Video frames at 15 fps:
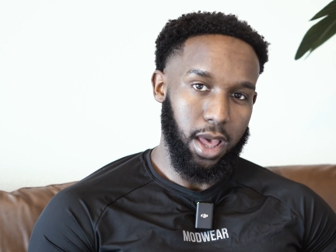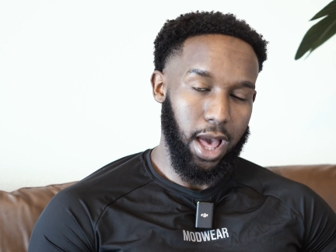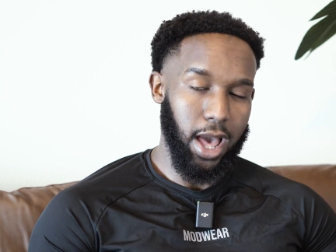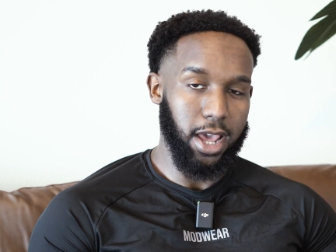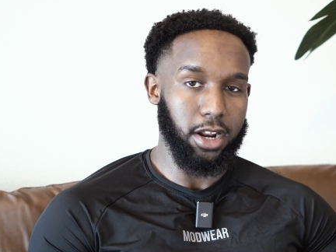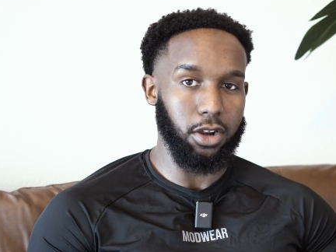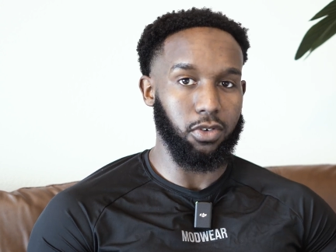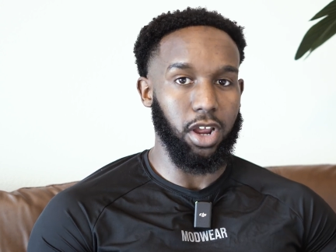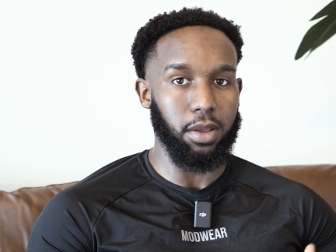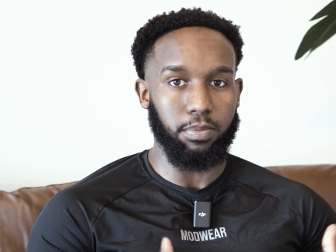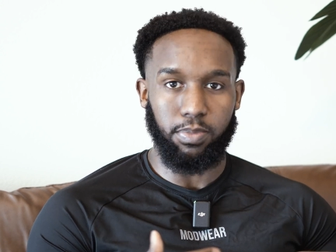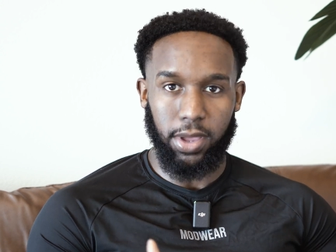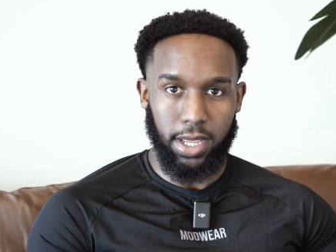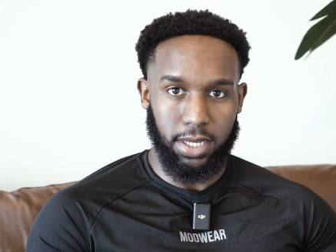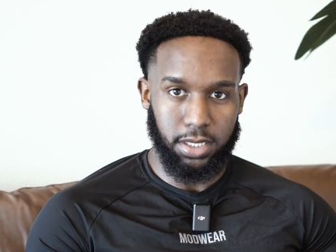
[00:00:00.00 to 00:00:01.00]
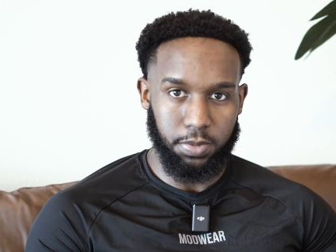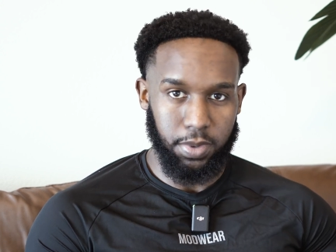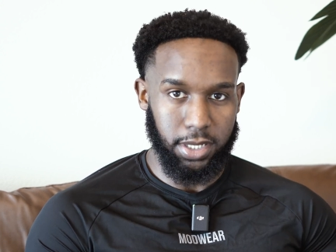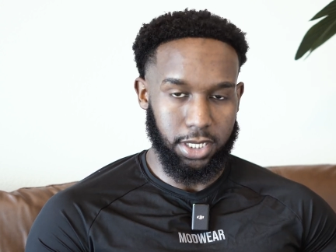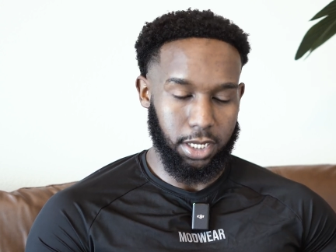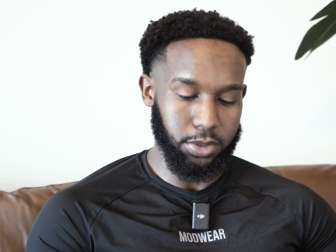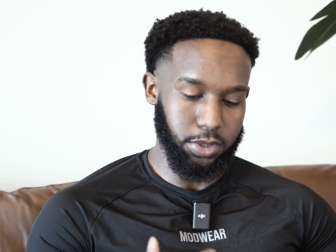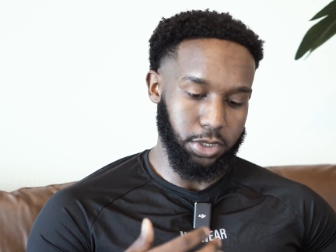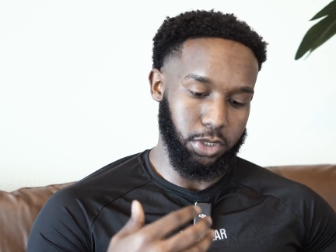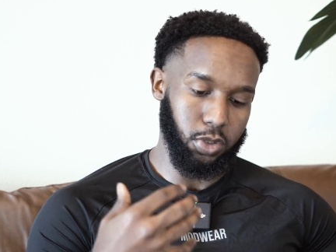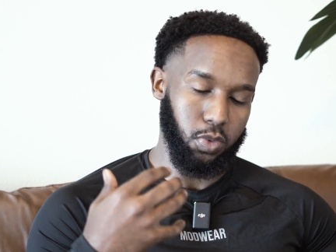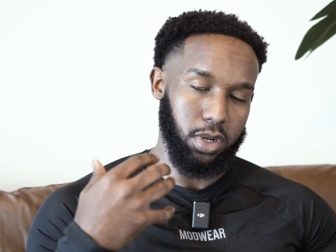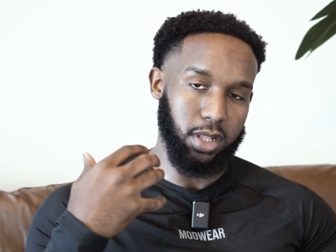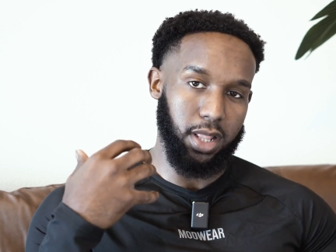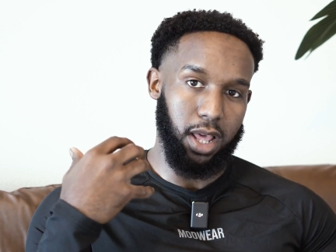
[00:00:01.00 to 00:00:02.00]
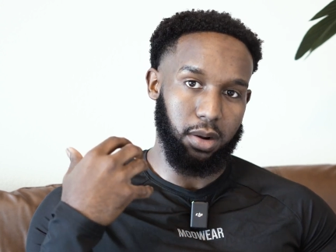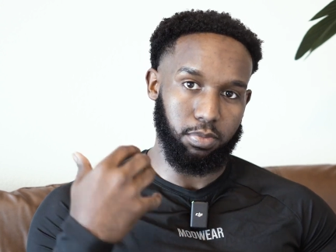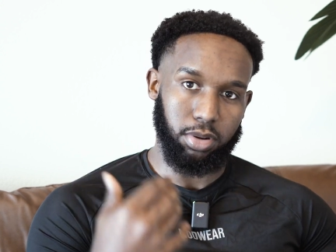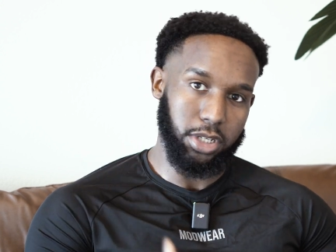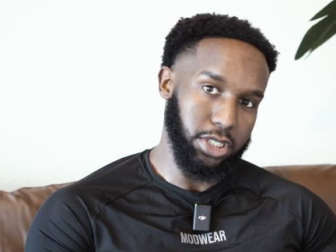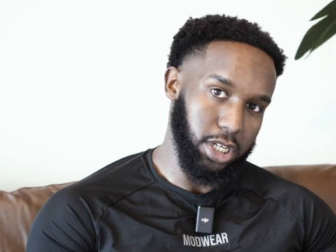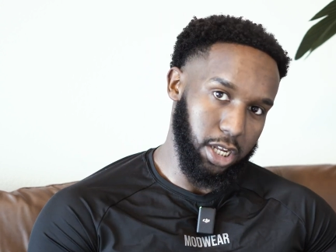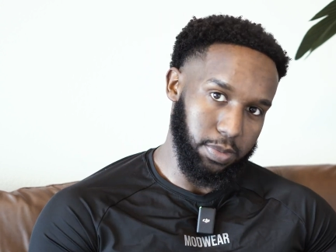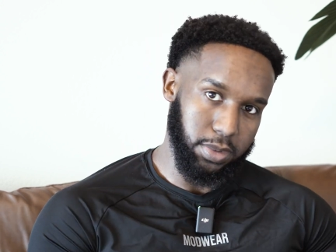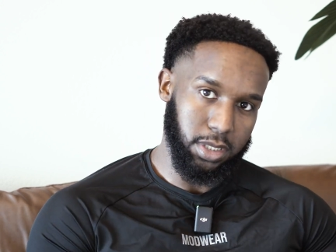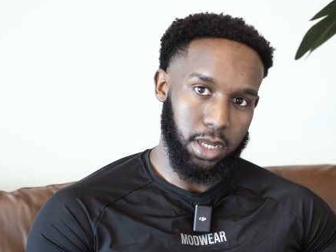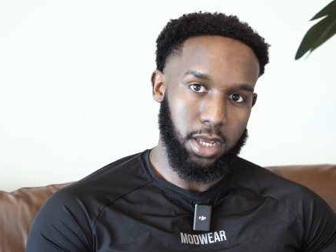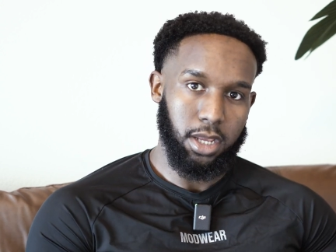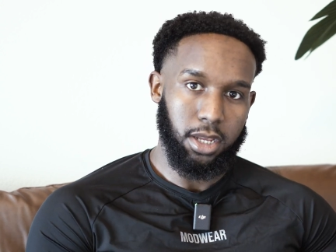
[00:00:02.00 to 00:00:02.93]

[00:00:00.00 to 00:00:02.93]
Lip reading: I had a great base because I was just doing a lot of push-ups.